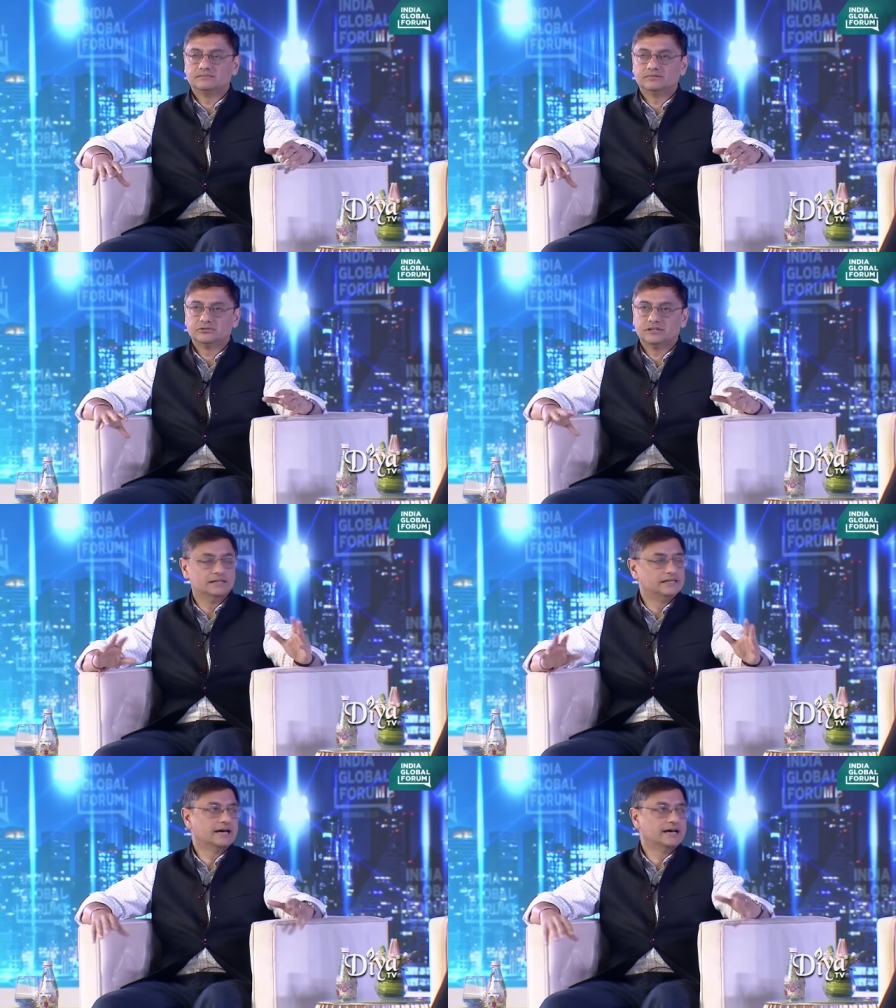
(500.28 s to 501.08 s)

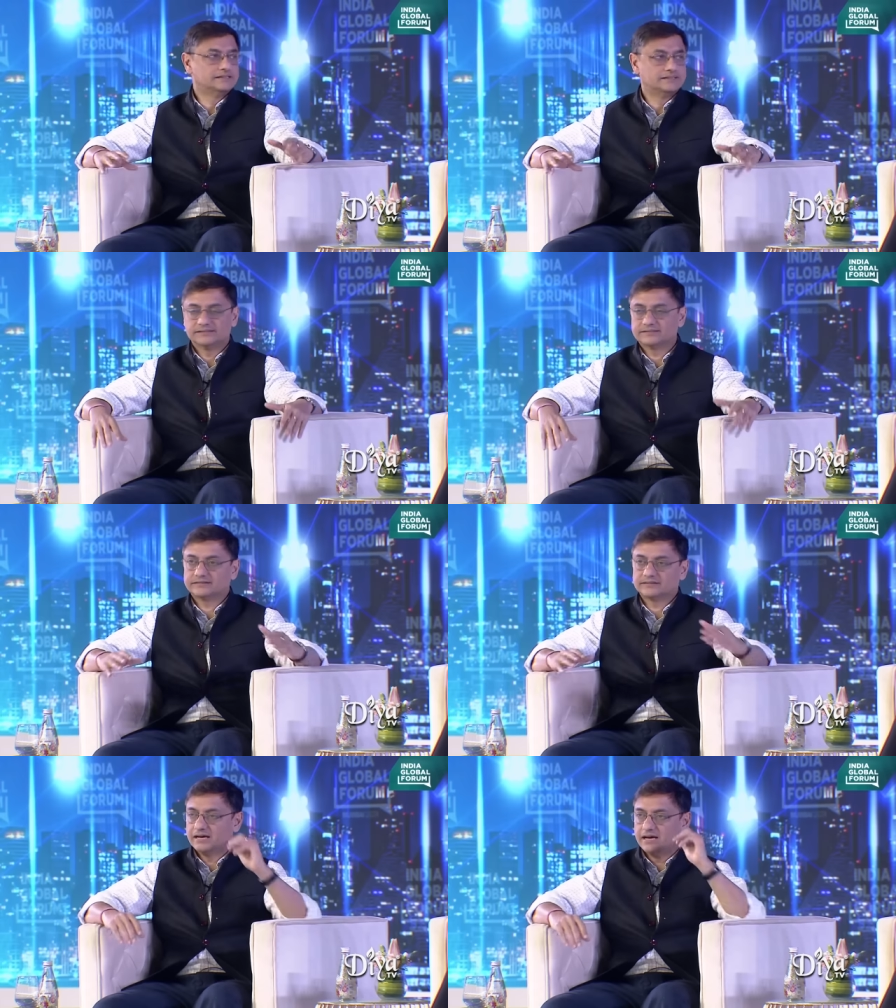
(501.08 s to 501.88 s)

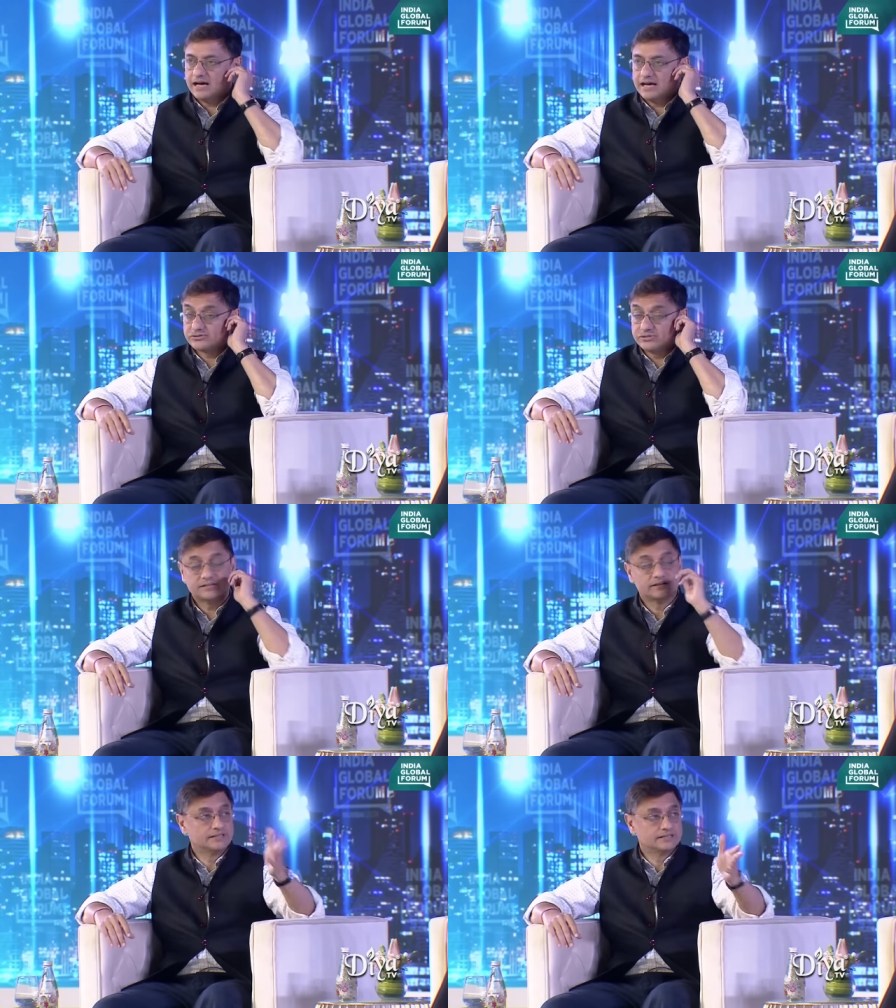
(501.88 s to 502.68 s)
90s, as
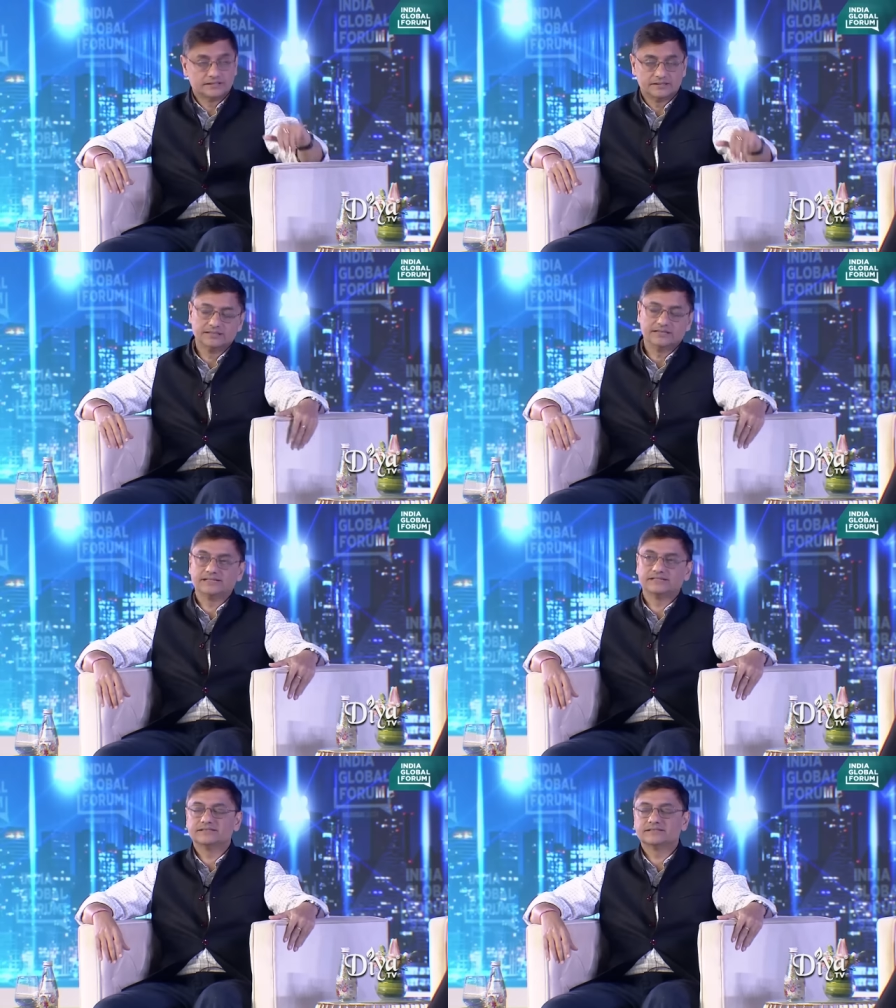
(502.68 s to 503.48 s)
recently as the early
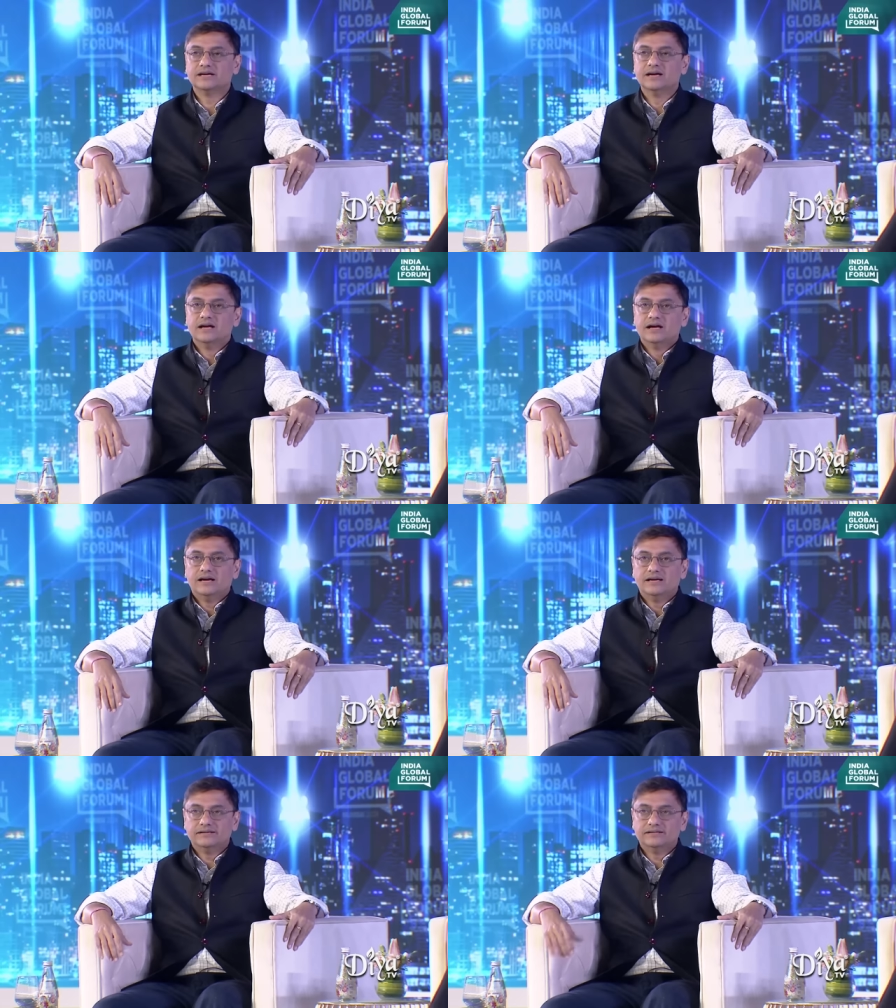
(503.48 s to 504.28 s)
90s,
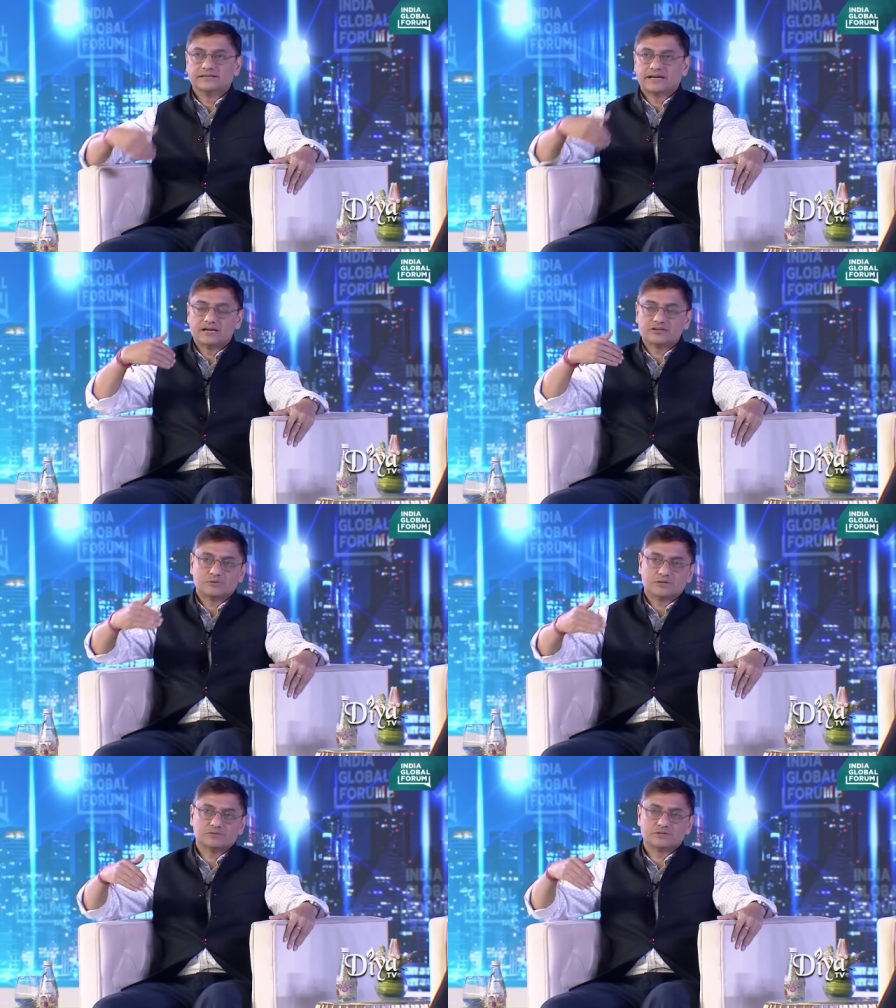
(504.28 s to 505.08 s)
Indian
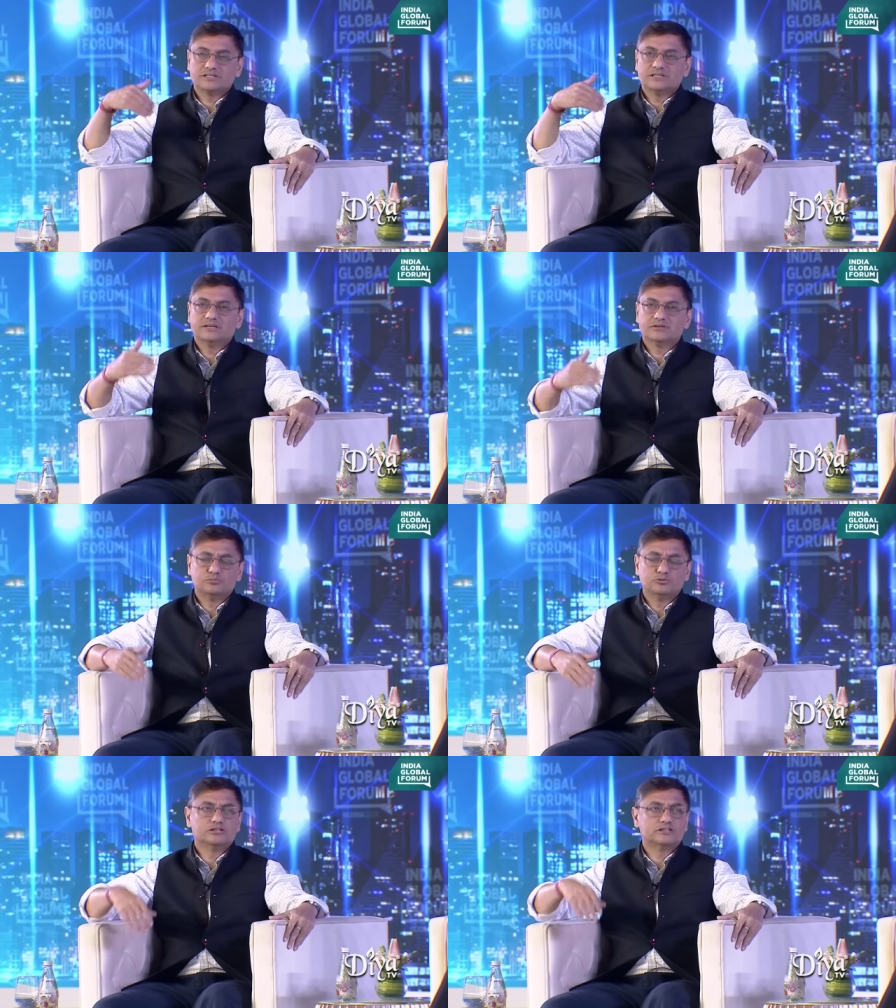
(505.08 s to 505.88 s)
diaspora was seen as
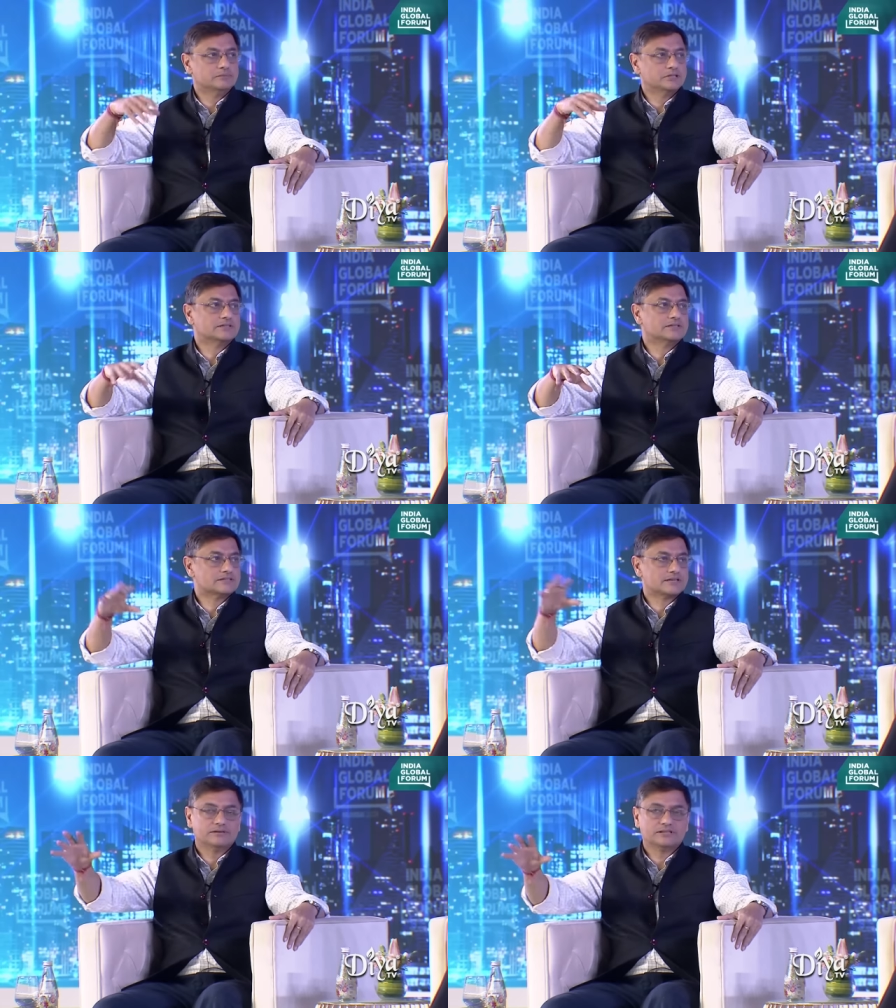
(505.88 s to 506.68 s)
poor
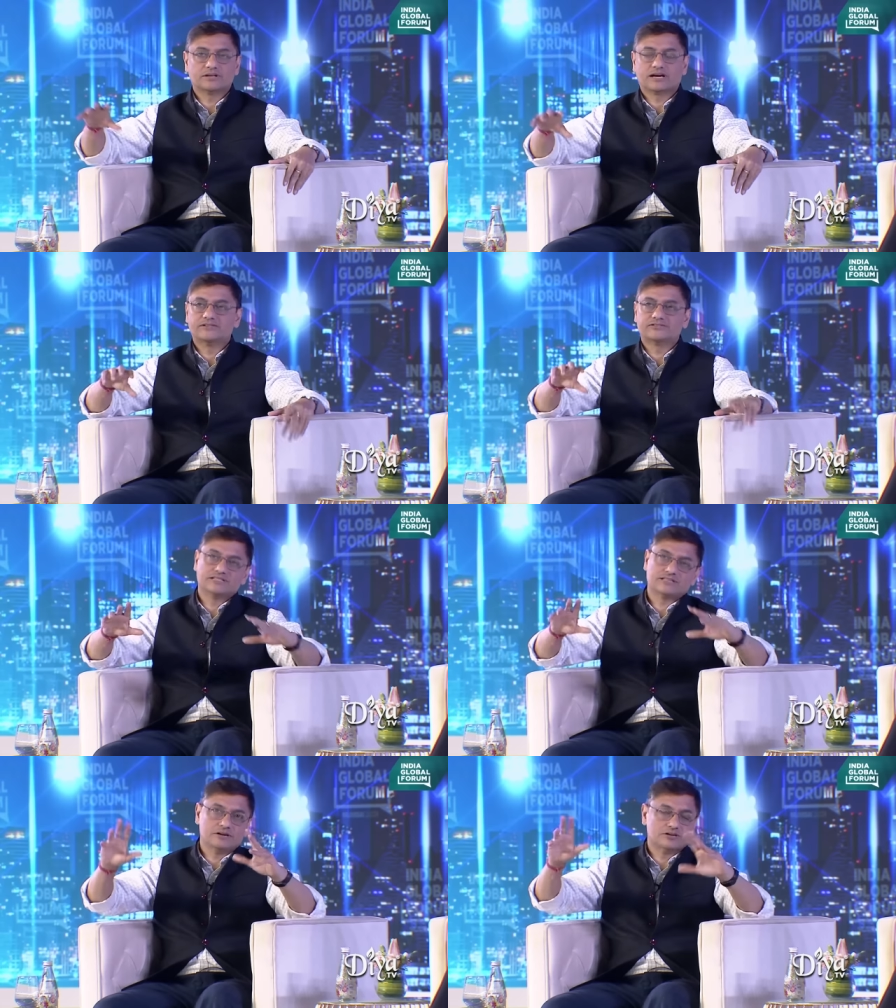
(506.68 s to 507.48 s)
immigrants coming to the
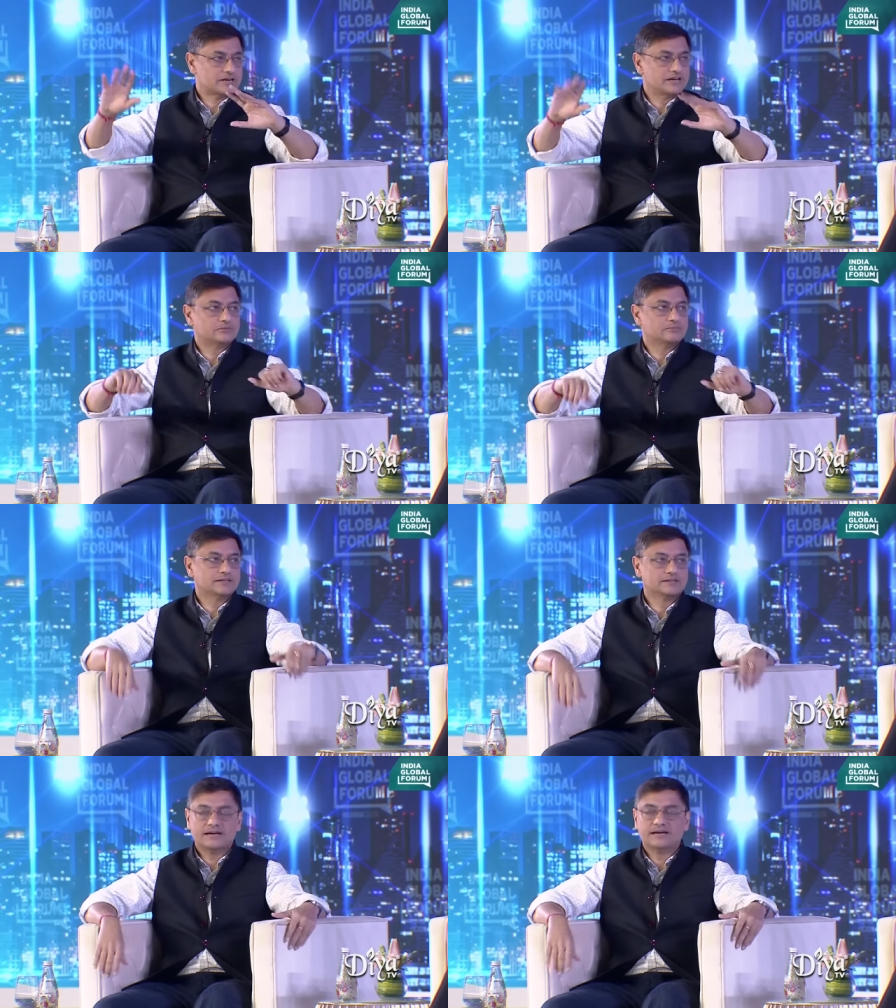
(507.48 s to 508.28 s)
country, somehow trying to make their